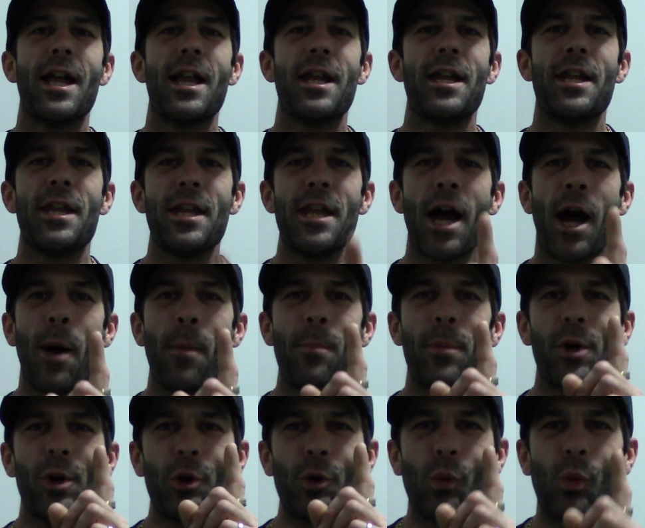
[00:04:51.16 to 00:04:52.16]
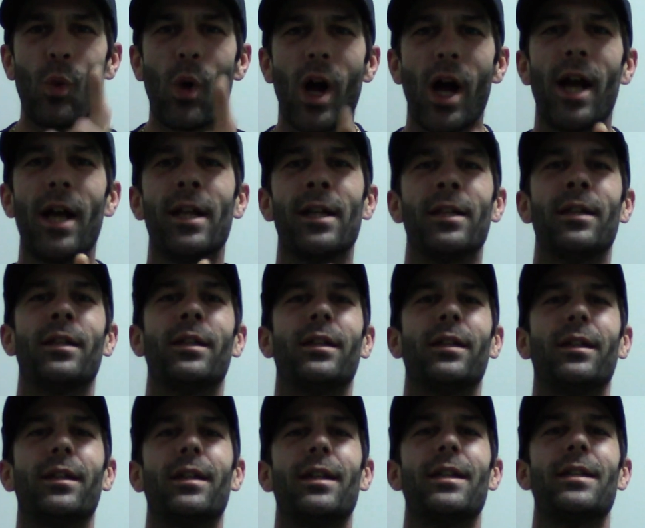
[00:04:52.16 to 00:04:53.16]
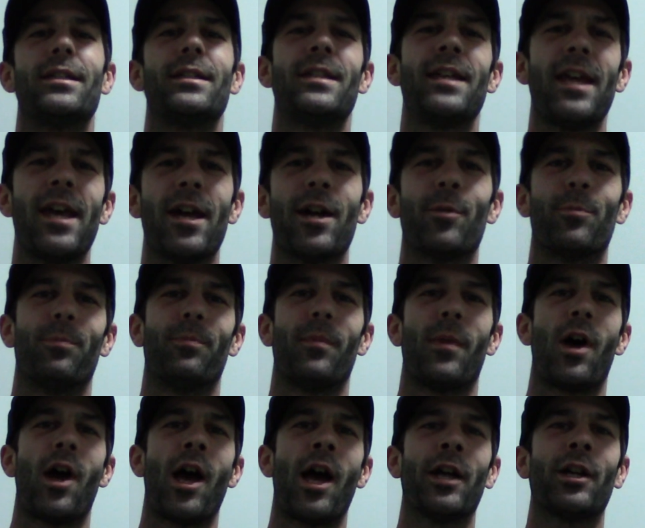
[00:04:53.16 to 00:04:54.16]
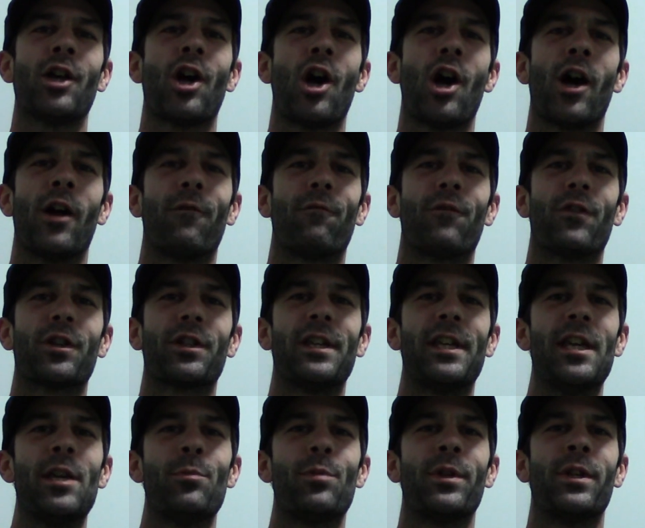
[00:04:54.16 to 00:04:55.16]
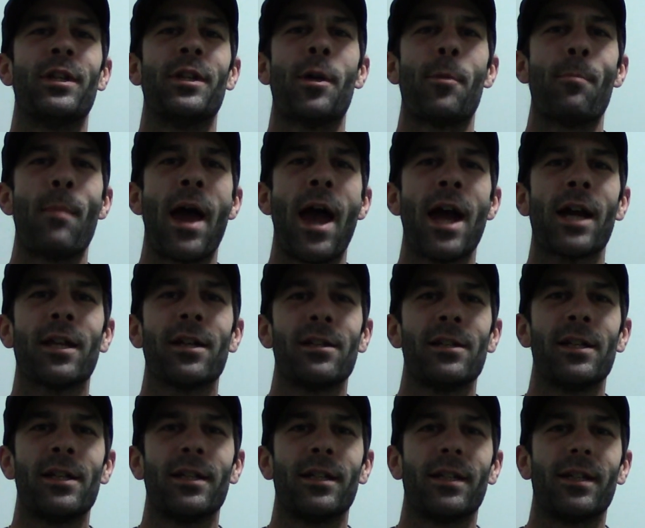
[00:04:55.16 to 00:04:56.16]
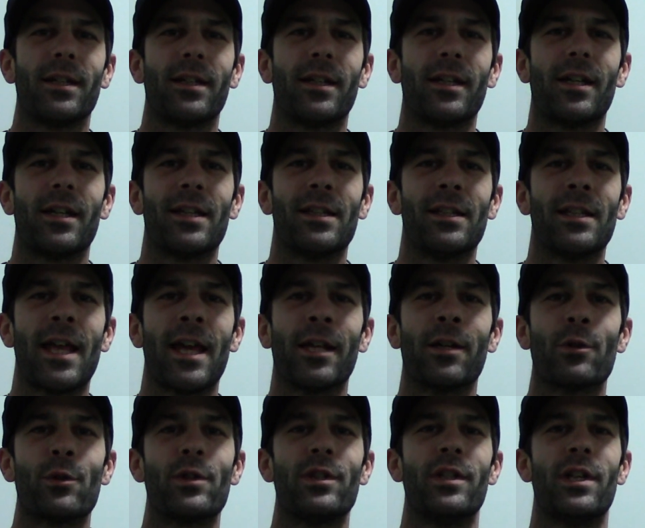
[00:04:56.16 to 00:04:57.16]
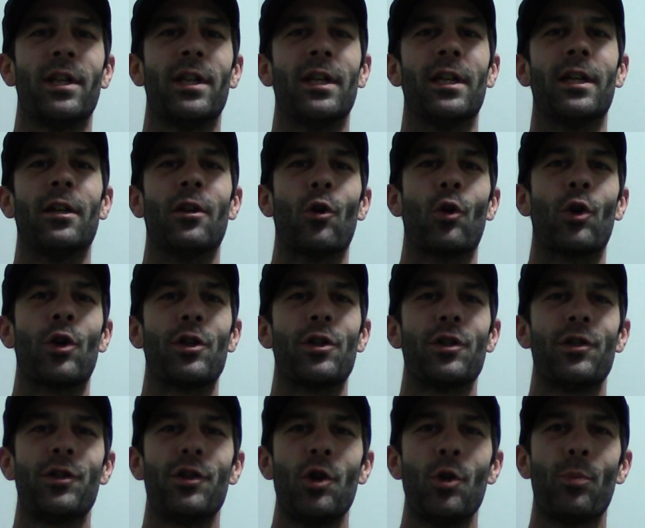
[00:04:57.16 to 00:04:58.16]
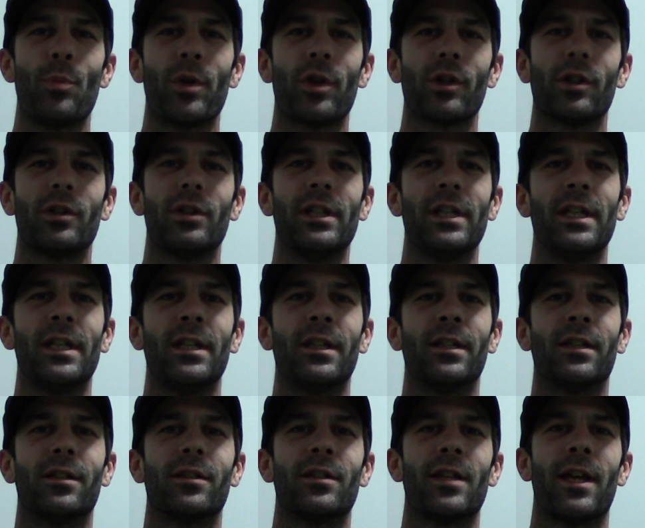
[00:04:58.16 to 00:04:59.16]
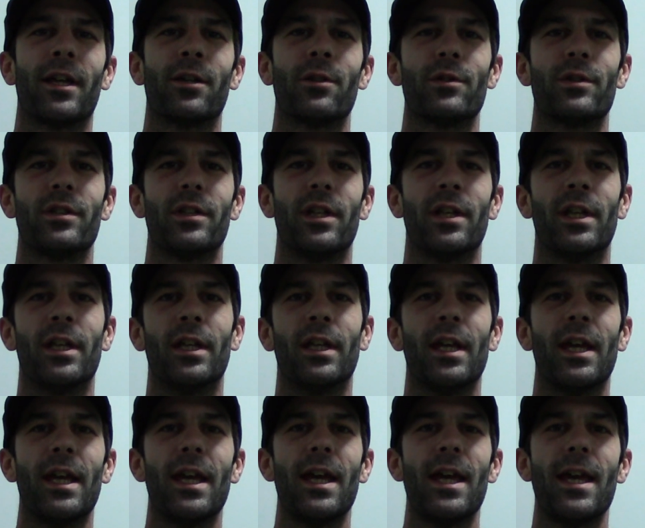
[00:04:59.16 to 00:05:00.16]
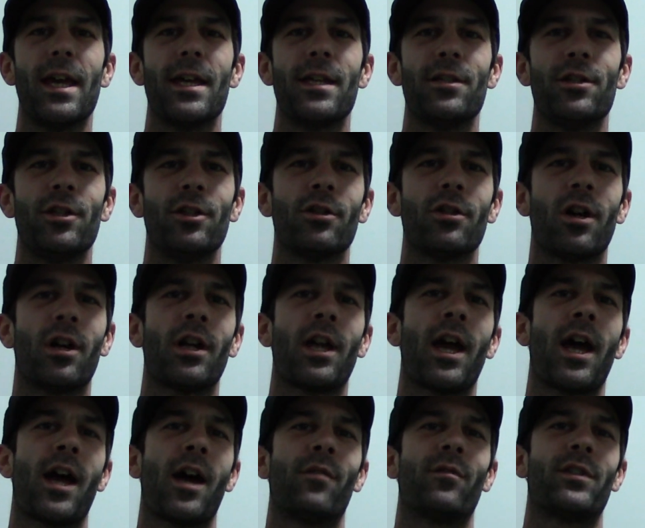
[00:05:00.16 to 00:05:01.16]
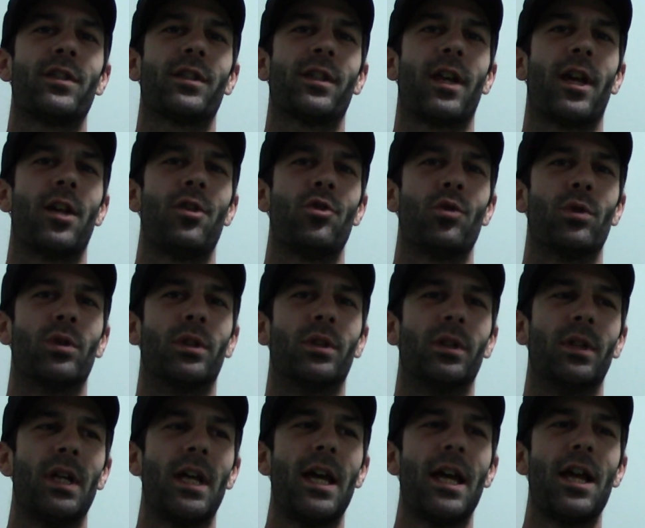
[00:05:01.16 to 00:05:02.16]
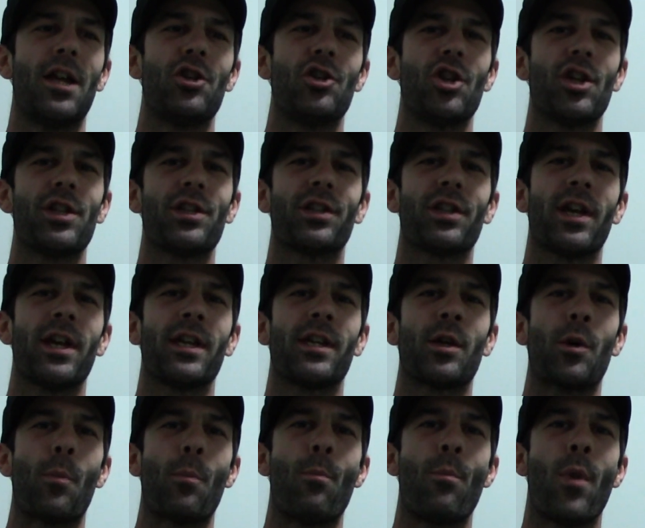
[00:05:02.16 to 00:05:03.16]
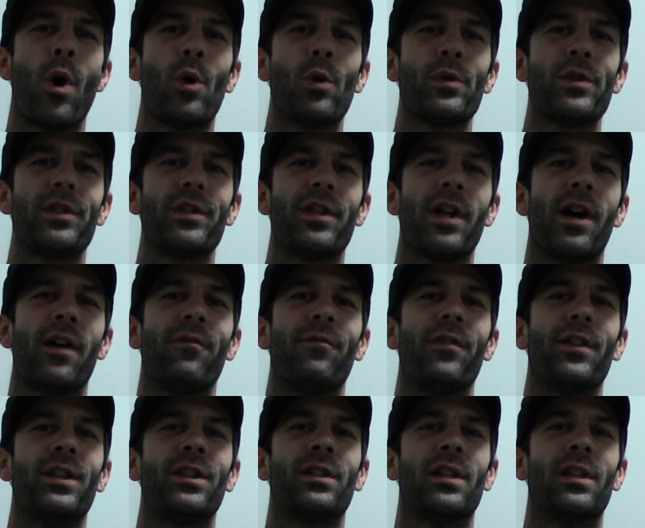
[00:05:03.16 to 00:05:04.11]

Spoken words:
Number 1 tip I got for keeping an immaculate Lego City or a super clean Lego City is you got to have a schedule. Just like most stuff in